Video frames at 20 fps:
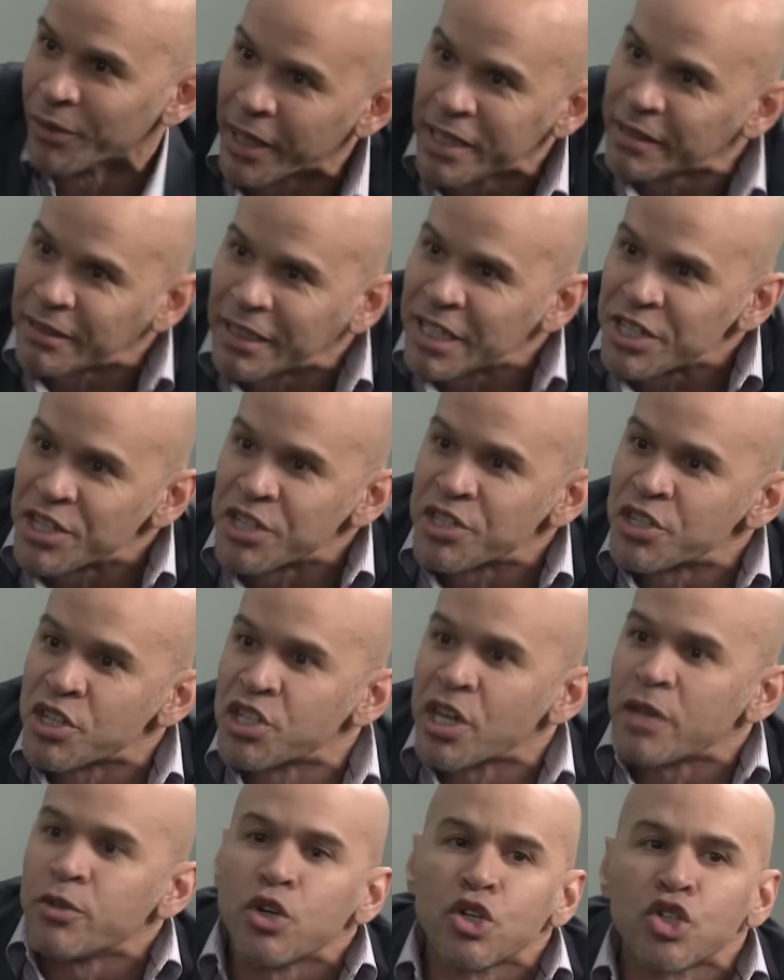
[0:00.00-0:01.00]
right? Because it's the
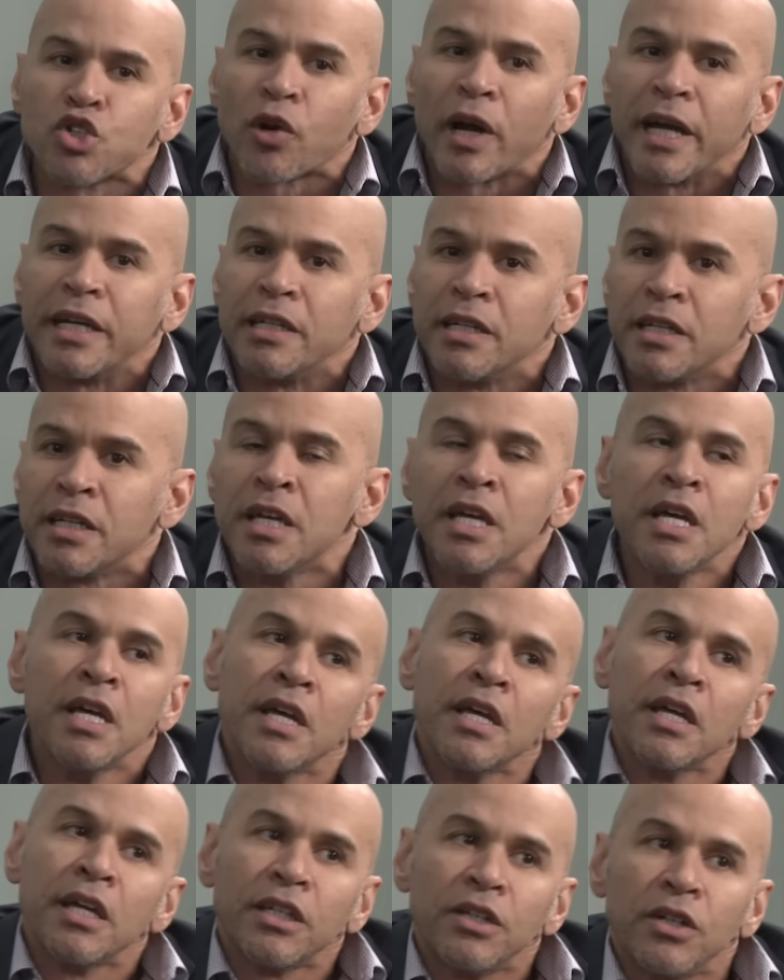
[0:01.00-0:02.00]
same. You're trying to,
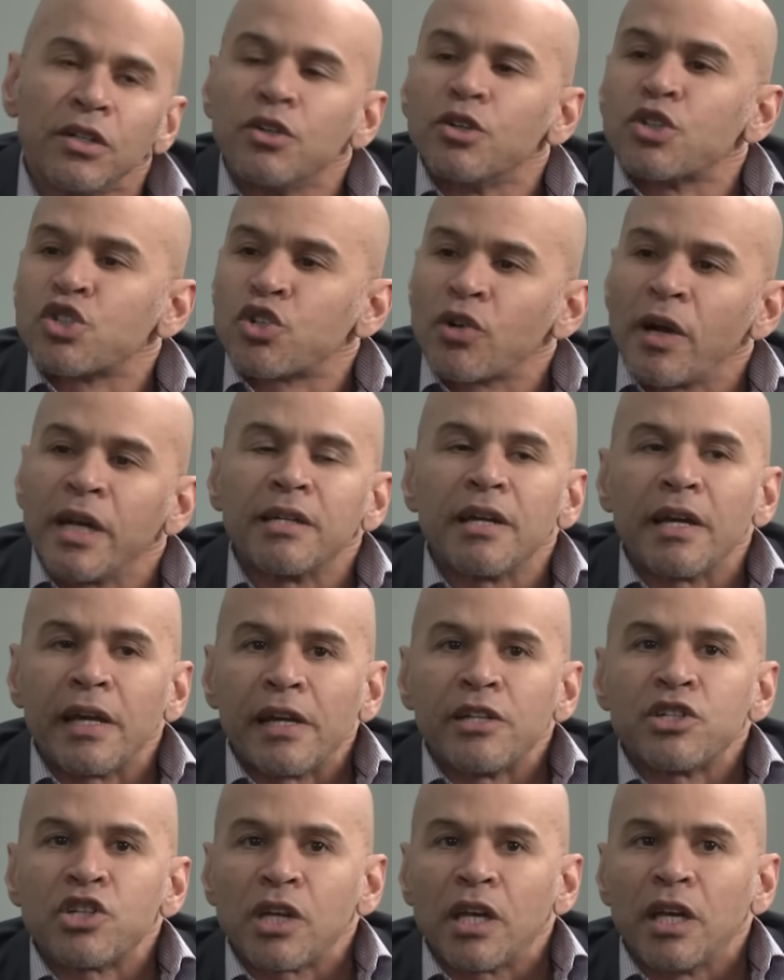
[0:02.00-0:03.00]
you're trying to
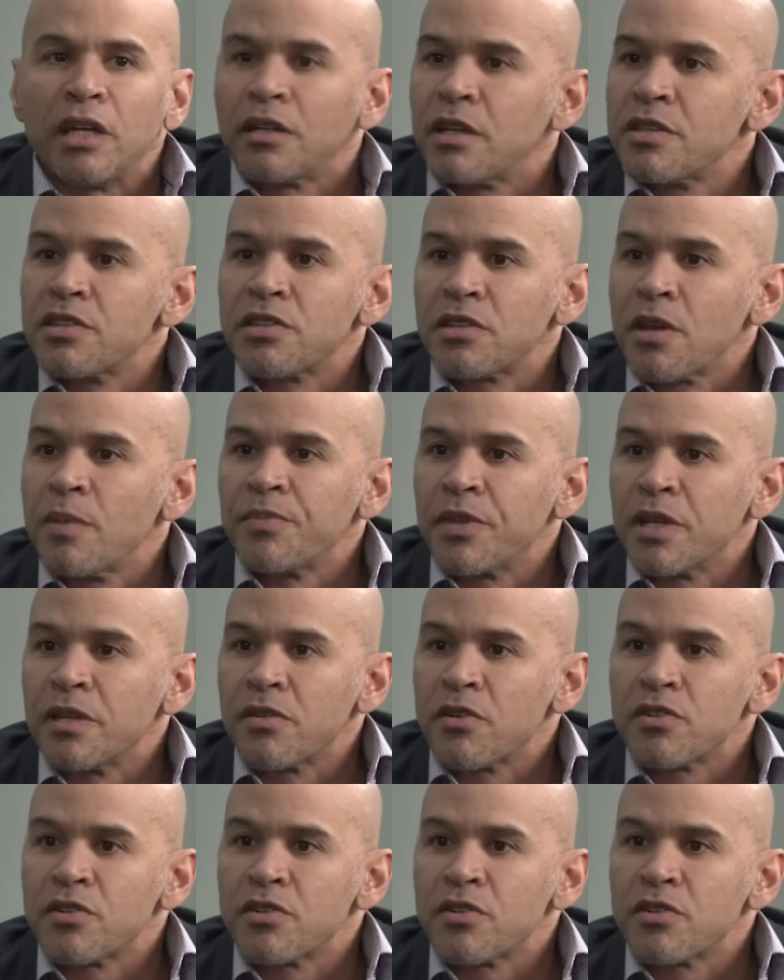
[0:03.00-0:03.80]
educate on something.